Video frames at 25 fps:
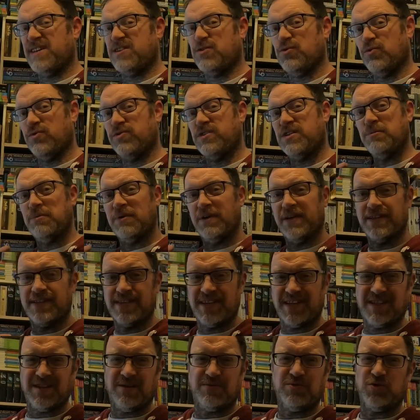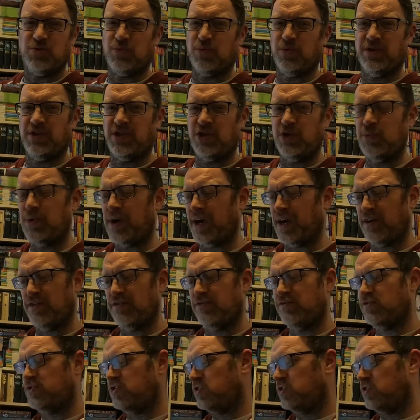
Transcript: sort of similar setup to what you have?